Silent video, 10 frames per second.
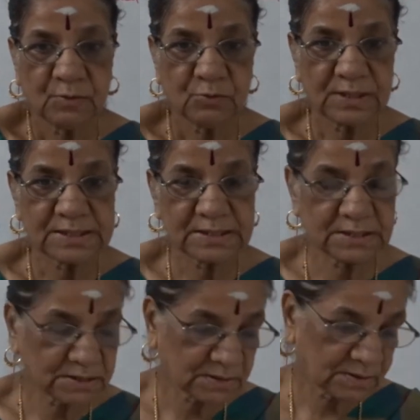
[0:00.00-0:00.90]
First,
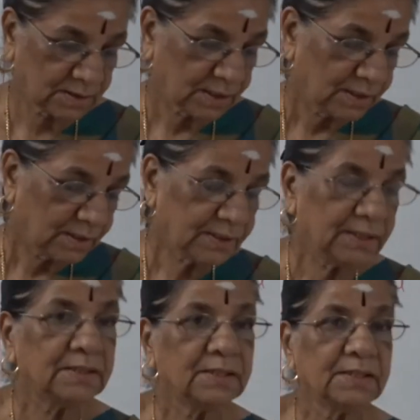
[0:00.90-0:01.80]

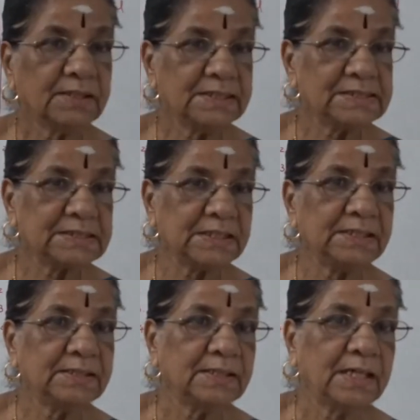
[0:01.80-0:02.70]
increase in
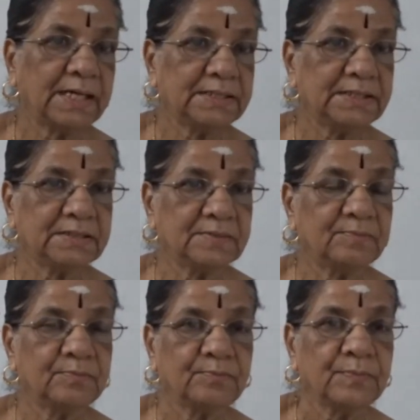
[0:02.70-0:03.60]
height.
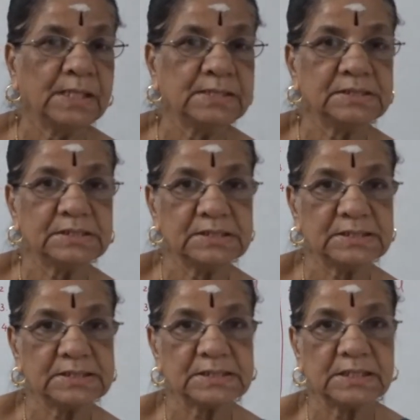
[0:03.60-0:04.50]

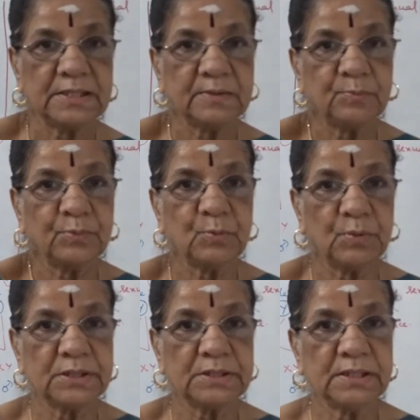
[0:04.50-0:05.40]
Changes at
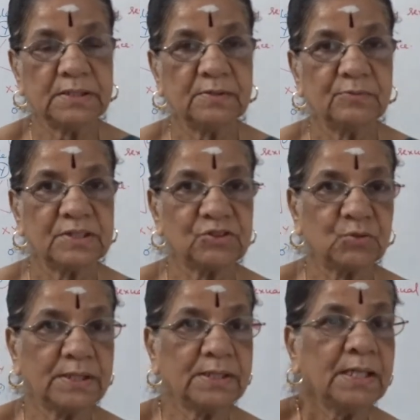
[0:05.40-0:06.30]
puberty. First
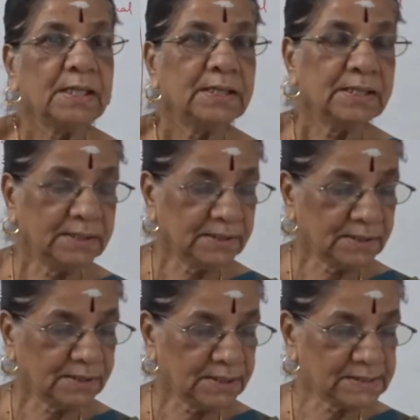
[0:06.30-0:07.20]
one,
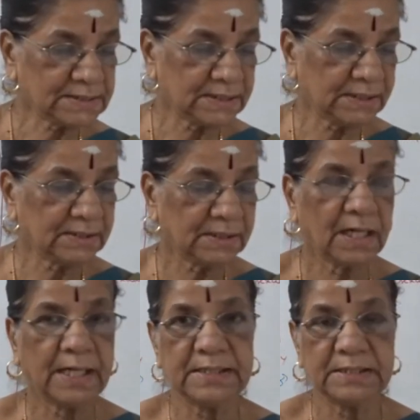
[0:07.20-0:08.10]
increase in
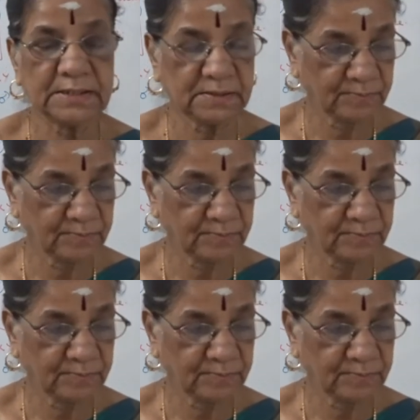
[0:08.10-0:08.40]
height.